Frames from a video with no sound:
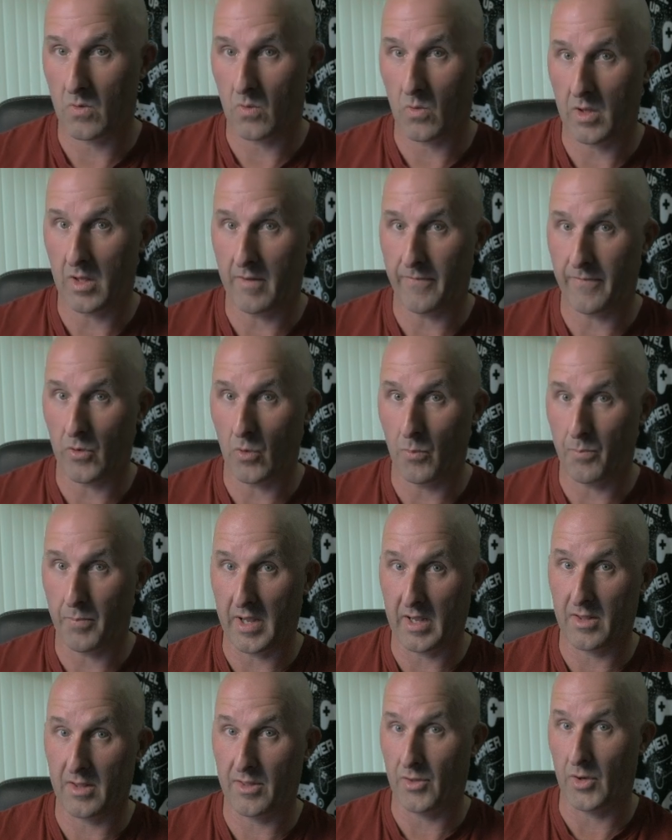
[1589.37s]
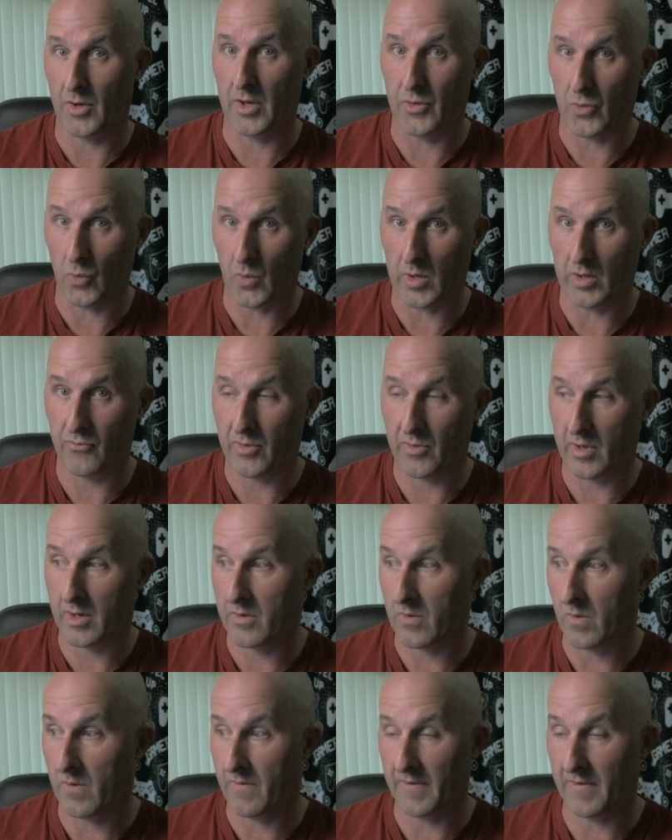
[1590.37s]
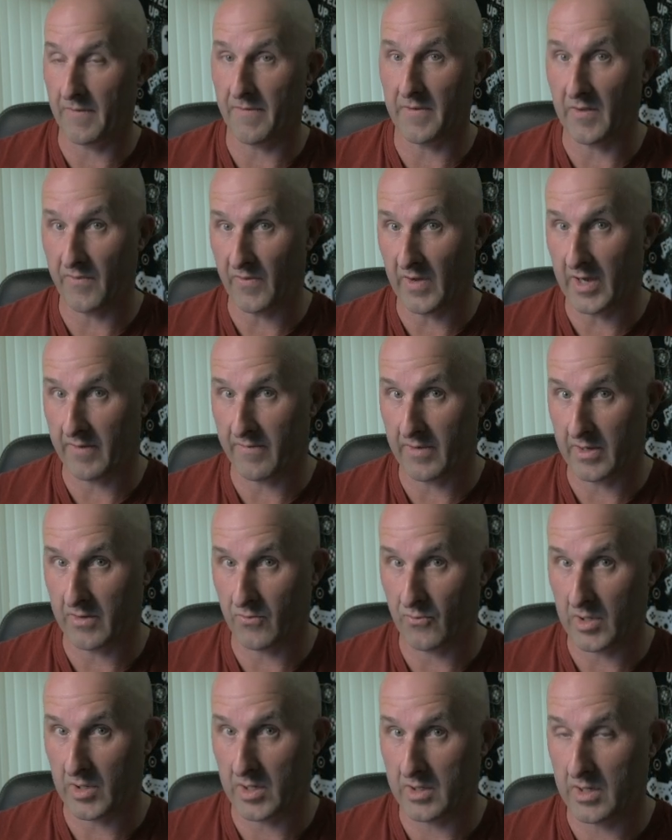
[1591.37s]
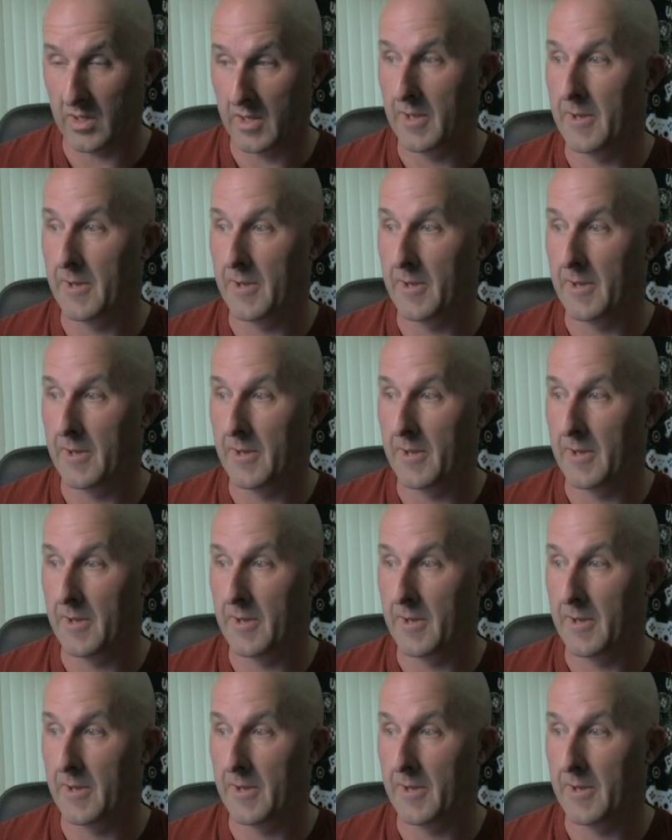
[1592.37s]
if you pick 3200 or 5500,